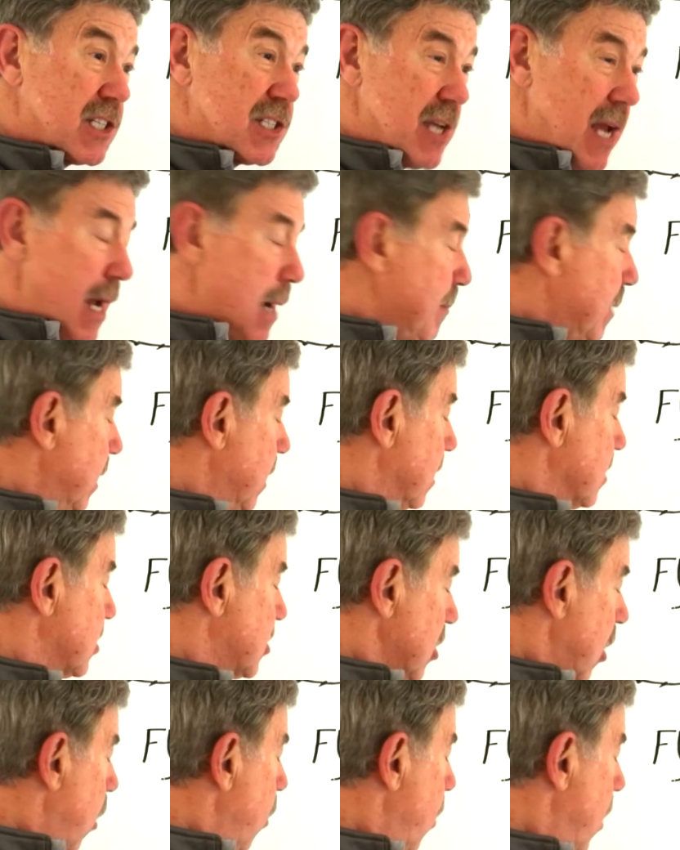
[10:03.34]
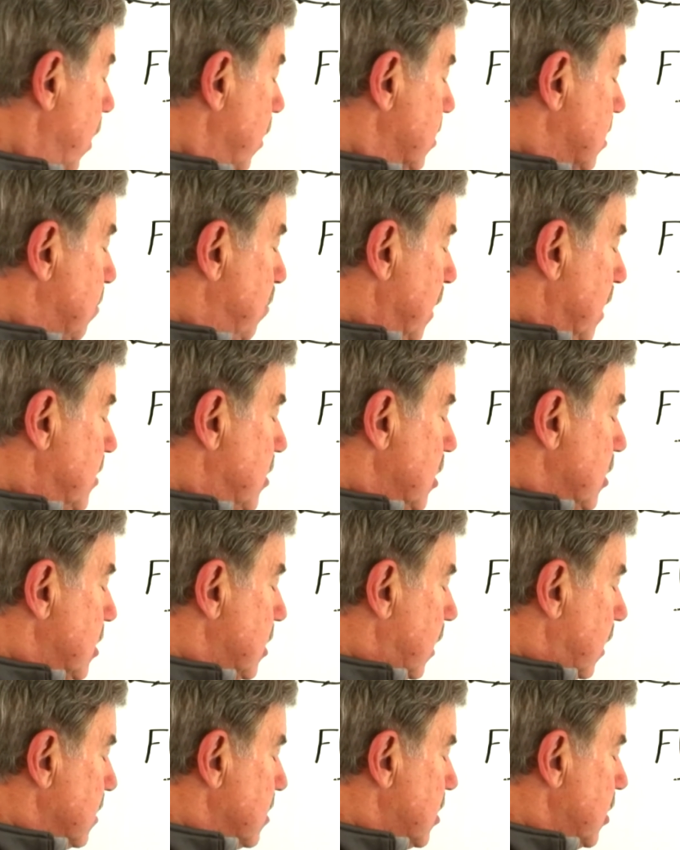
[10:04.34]
salmon and saltwater
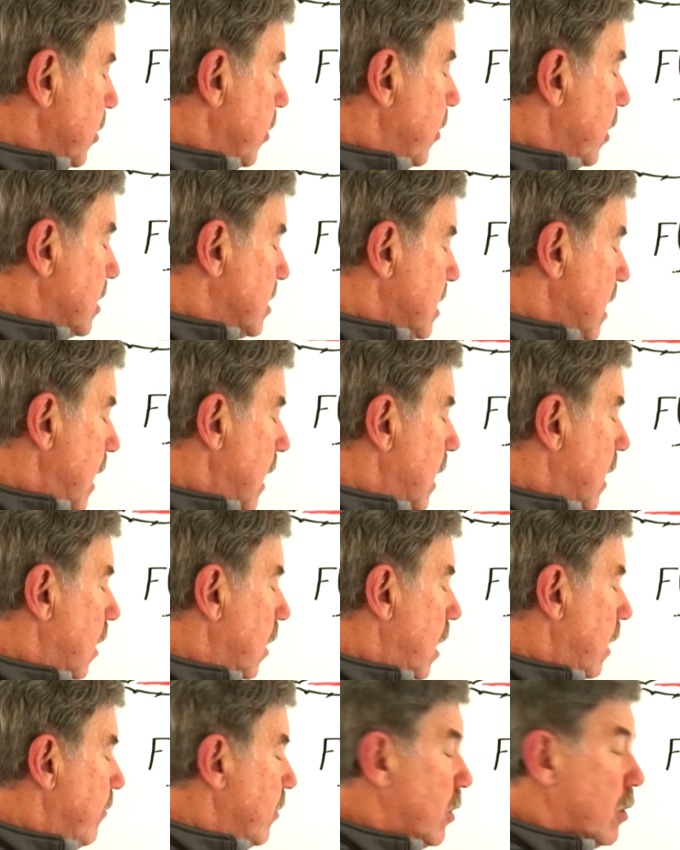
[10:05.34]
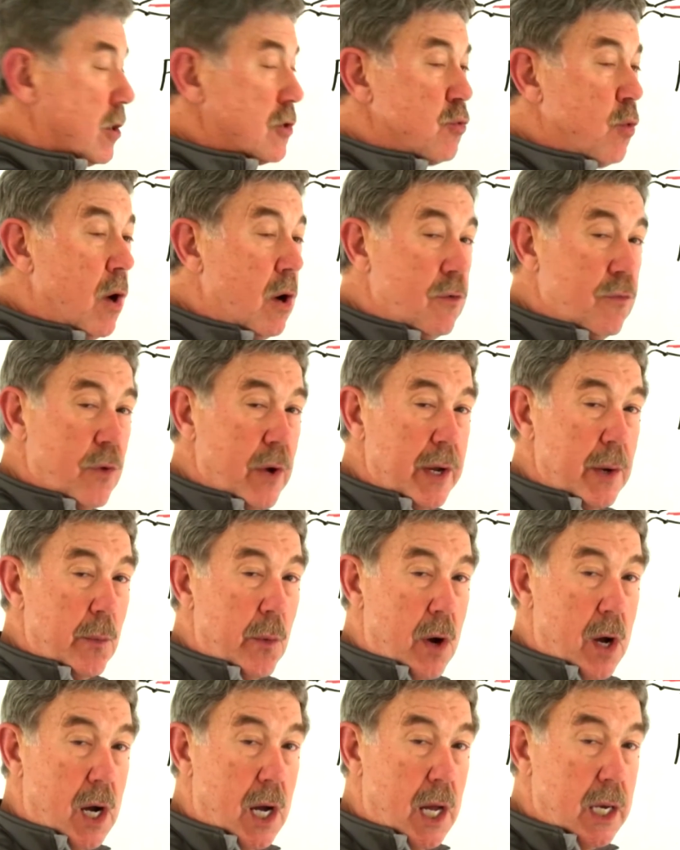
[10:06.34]
species, consider a 10, 11, or 12 weight
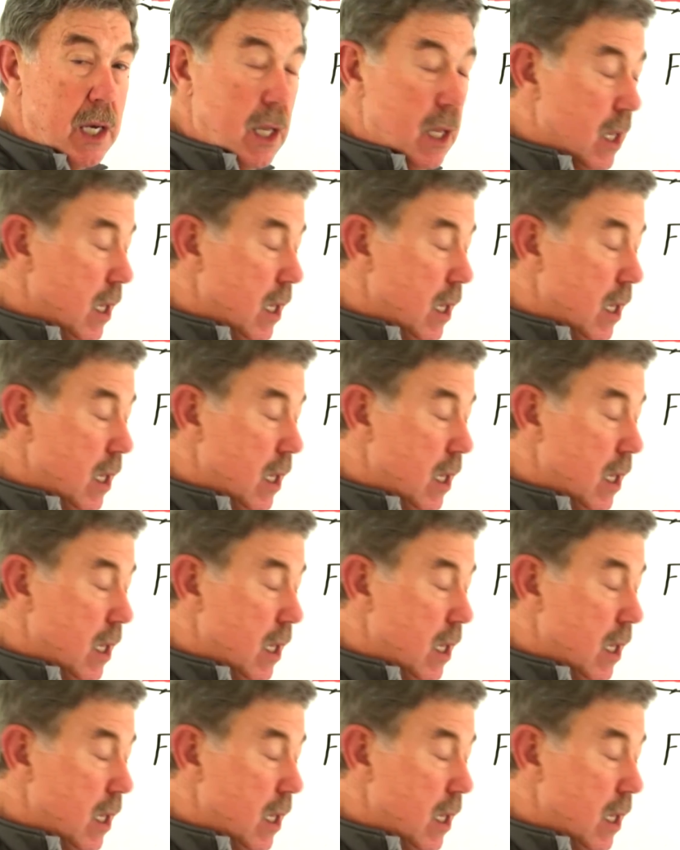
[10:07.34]
rod.